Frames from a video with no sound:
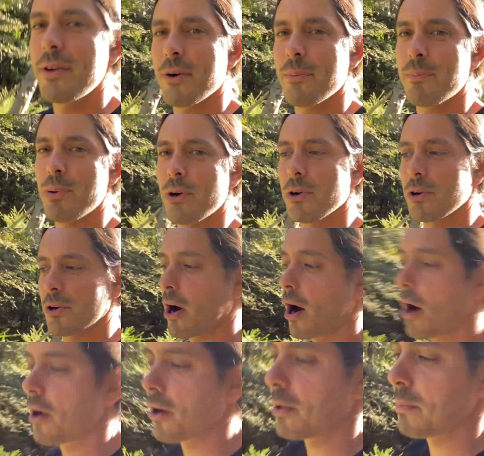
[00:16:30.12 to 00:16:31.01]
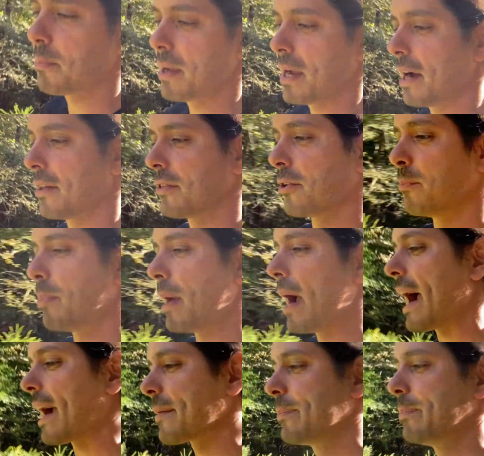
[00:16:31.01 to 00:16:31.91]
pull guard and be on their
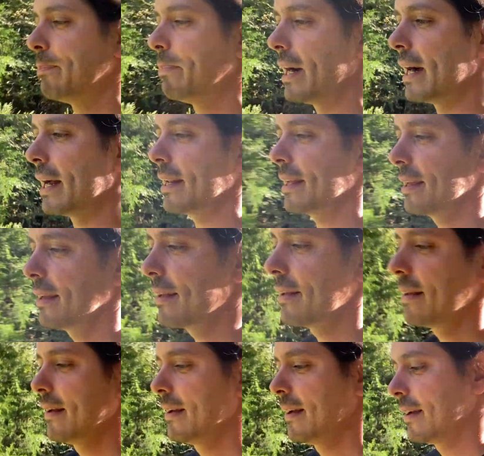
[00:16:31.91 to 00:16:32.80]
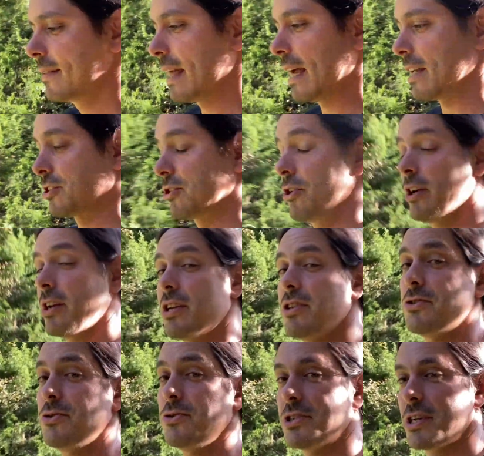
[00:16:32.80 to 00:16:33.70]
back. But that's good
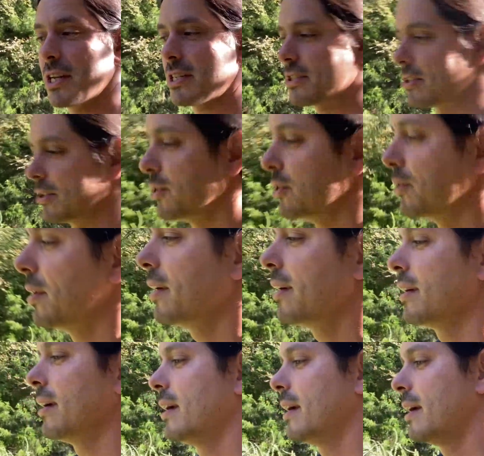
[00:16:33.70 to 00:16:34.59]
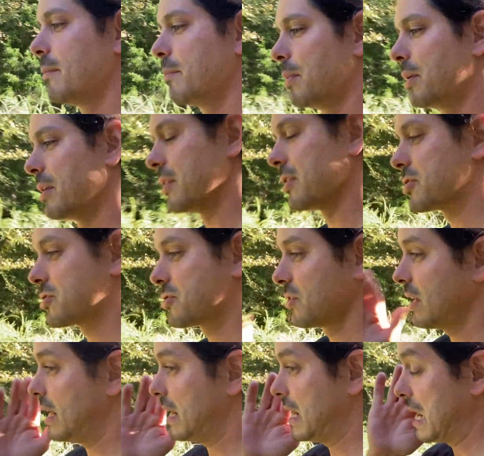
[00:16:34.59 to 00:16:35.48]
in jiu-jitsu. But in the
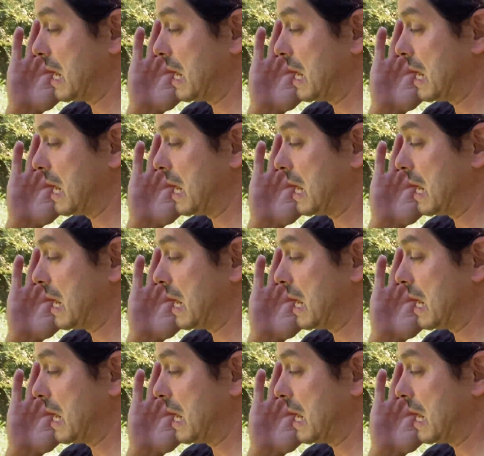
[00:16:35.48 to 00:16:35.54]
street,